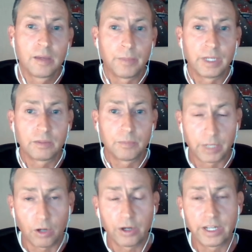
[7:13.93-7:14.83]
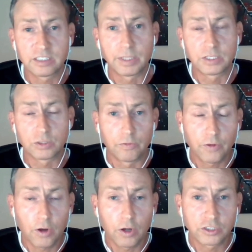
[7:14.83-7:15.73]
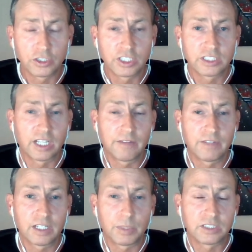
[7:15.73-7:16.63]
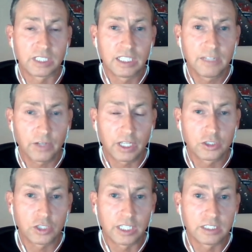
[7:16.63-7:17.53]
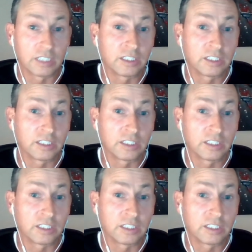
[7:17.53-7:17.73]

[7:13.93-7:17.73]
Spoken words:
But our estimates so far suggest that there have not been a significant change,